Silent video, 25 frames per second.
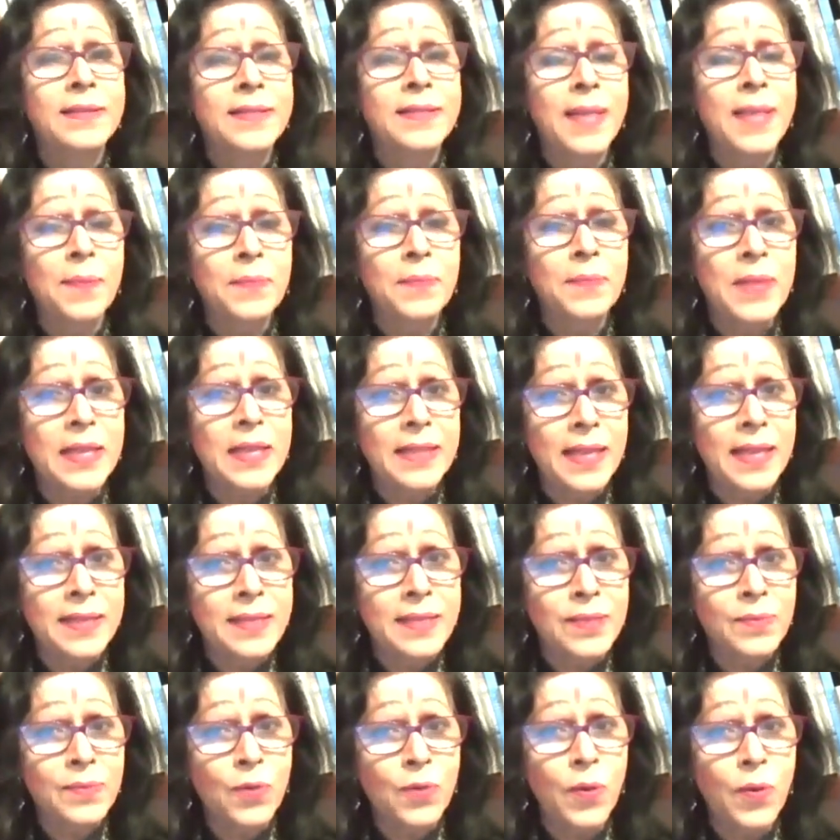something that
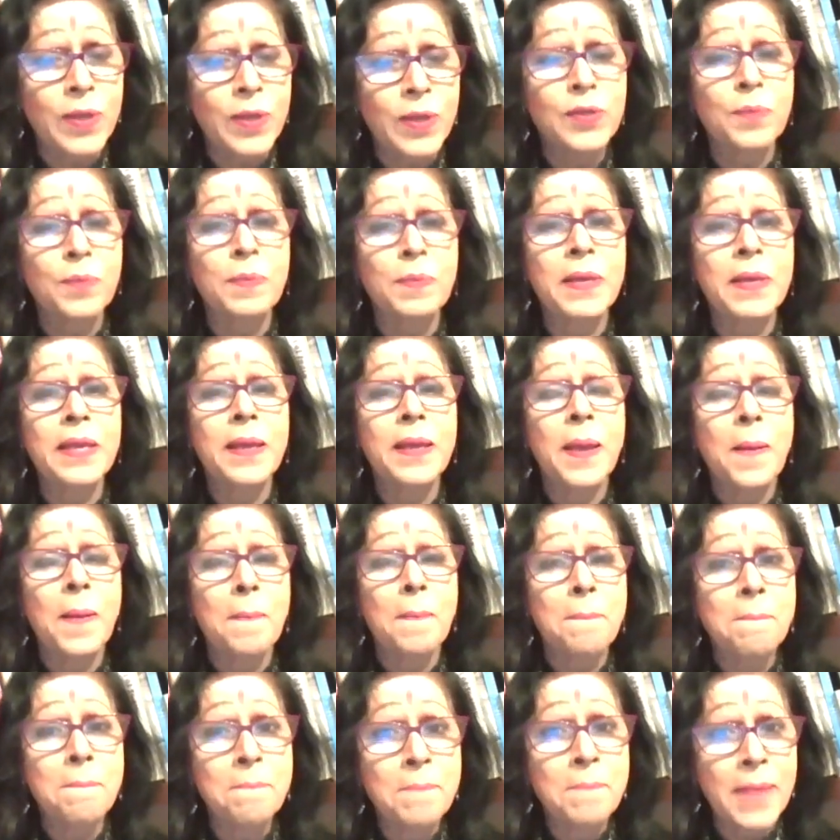is going to be
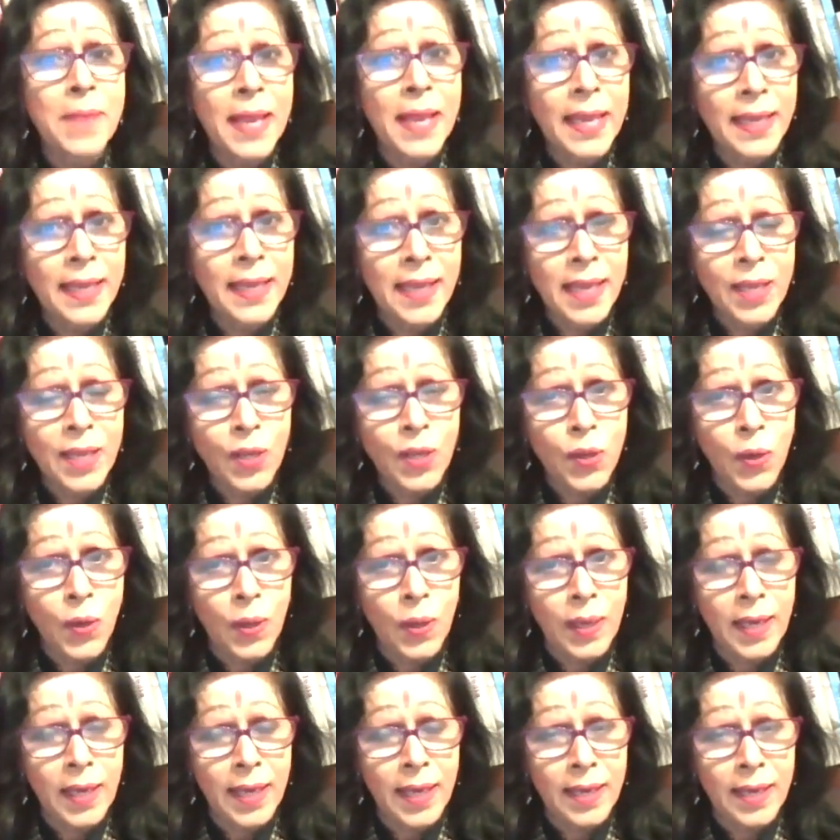making your
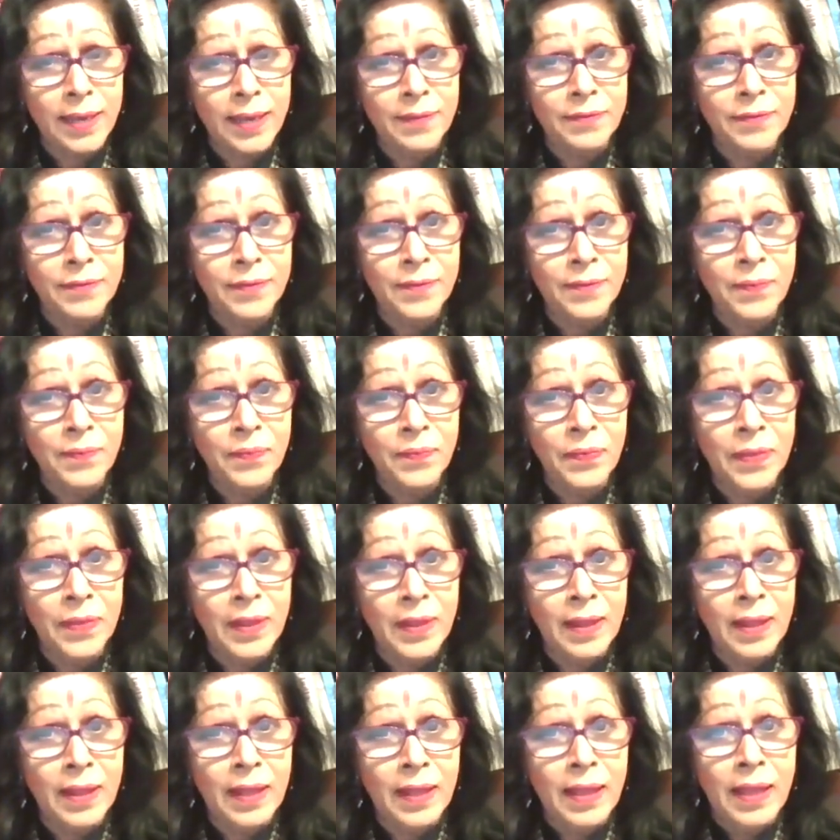life.
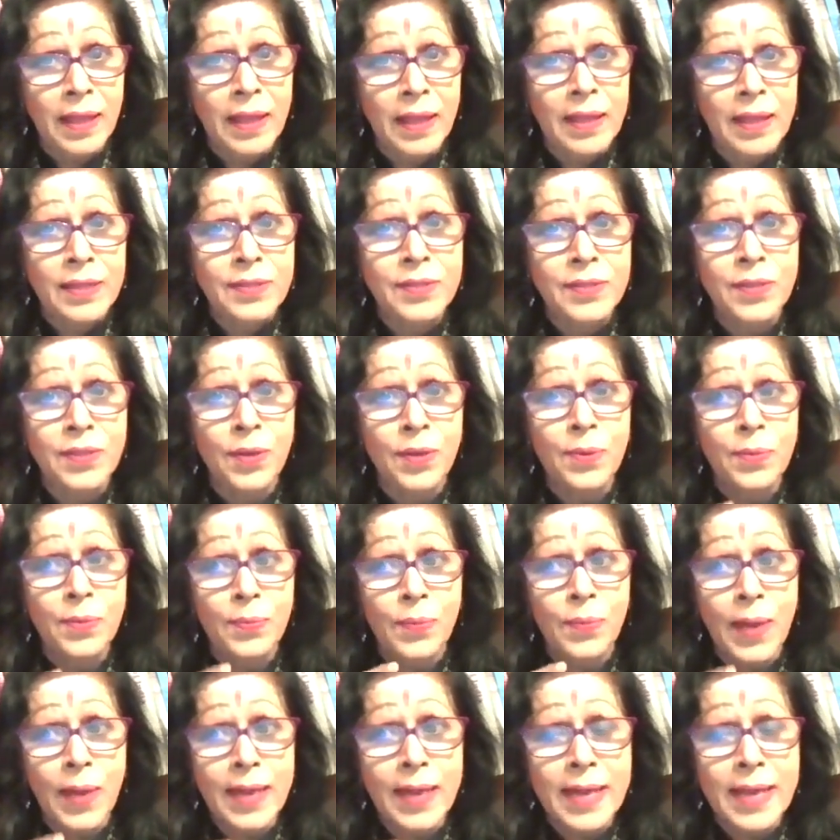So
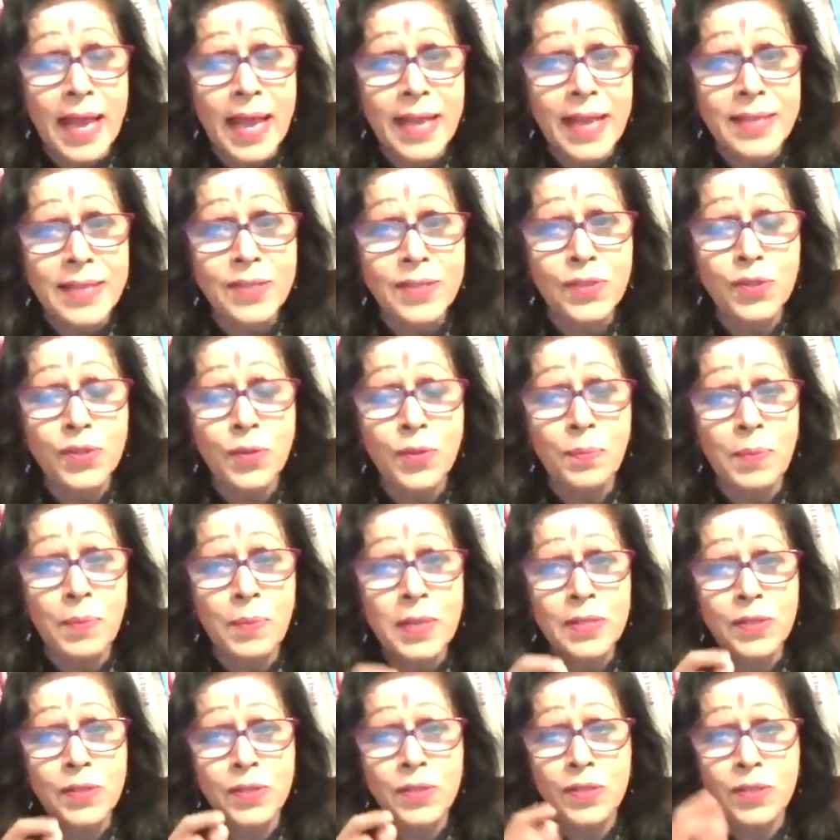one has to
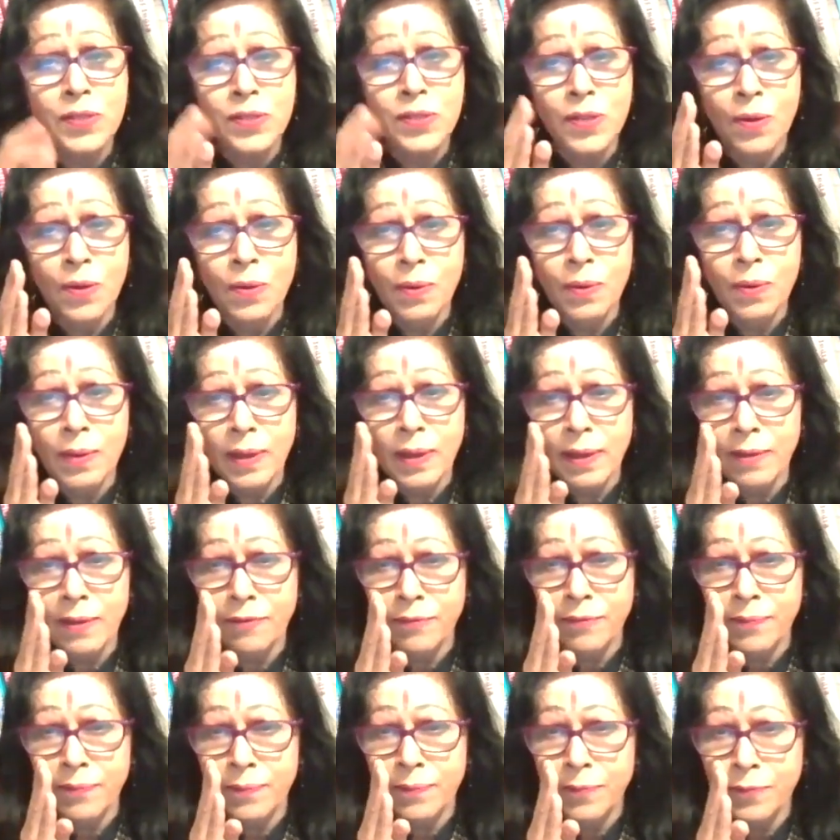be so
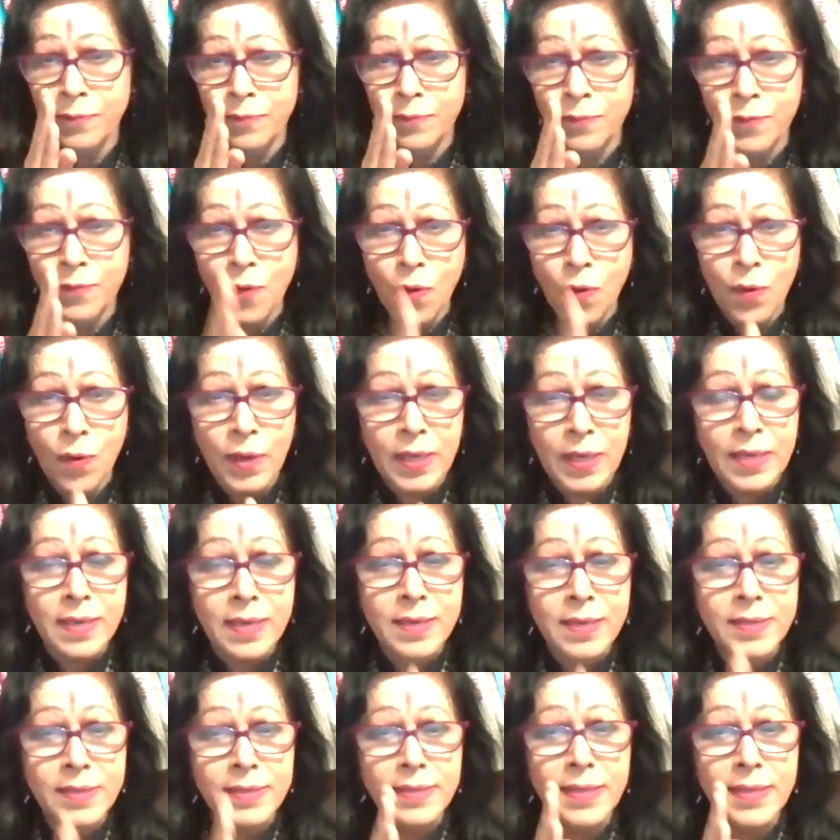
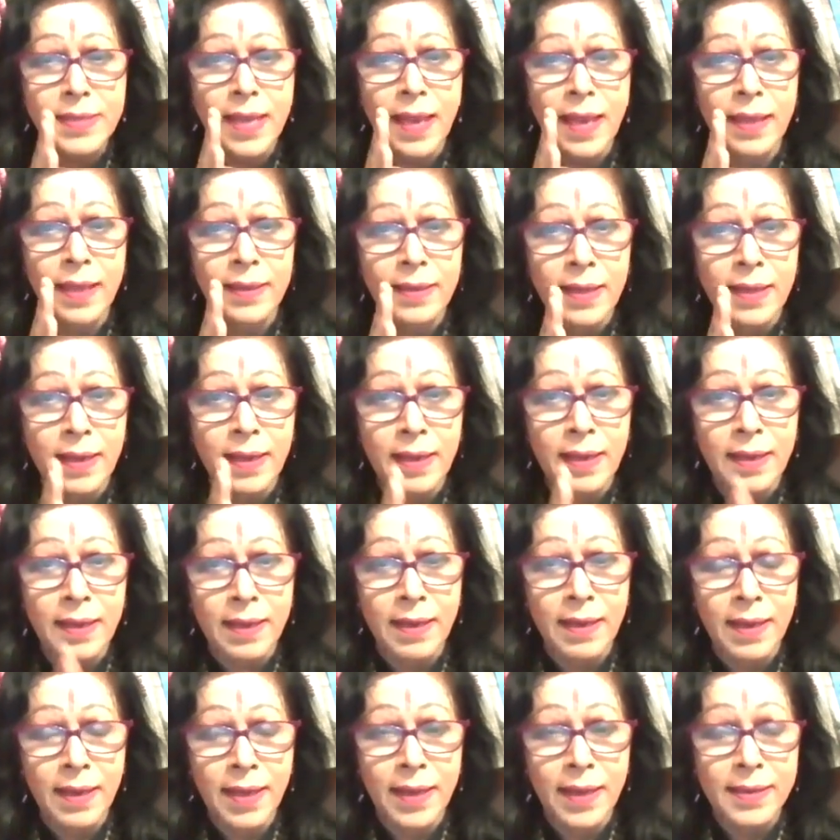focused and
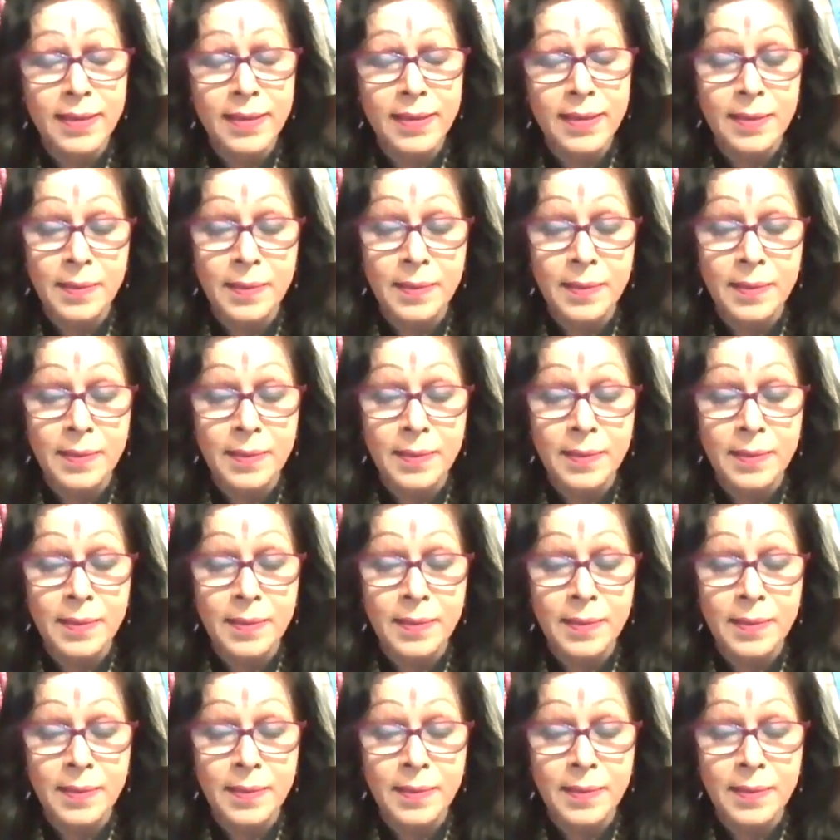clear headed.